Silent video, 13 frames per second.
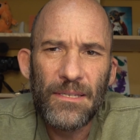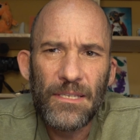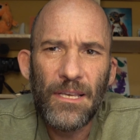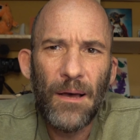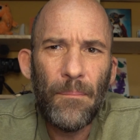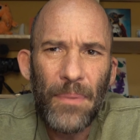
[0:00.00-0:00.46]

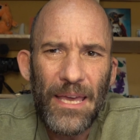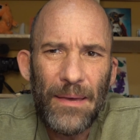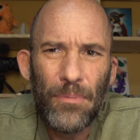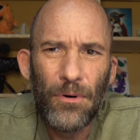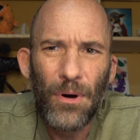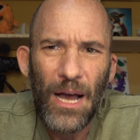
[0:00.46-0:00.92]
some
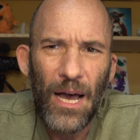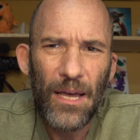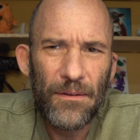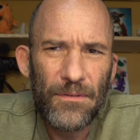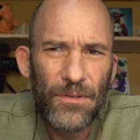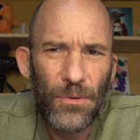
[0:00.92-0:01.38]
people
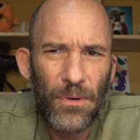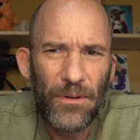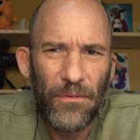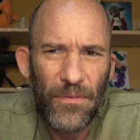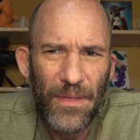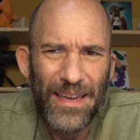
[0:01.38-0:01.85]
kind of sort
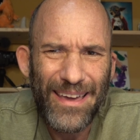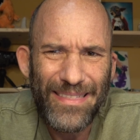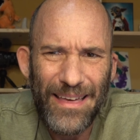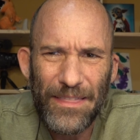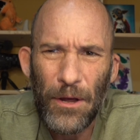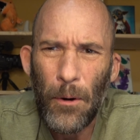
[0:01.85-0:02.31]
of think
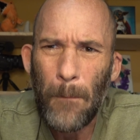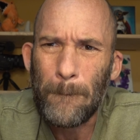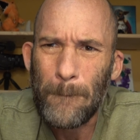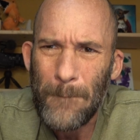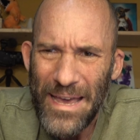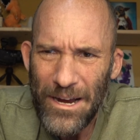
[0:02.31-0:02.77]
that they're
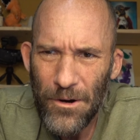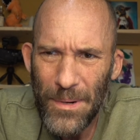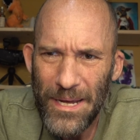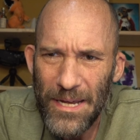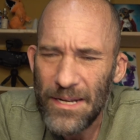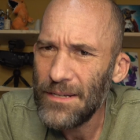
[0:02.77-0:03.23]

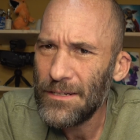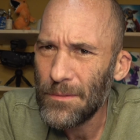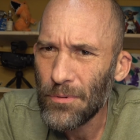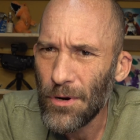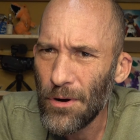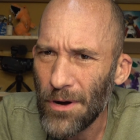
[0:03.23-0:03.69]
married to
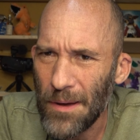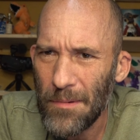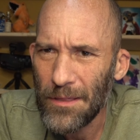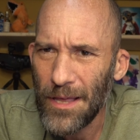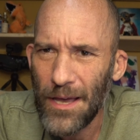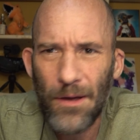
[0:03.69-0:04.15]

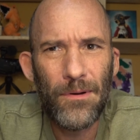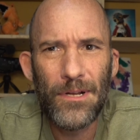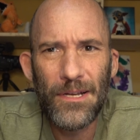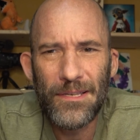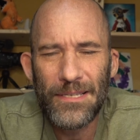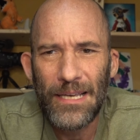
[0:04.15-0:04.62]
programming
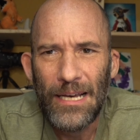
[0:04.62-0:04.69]
languages.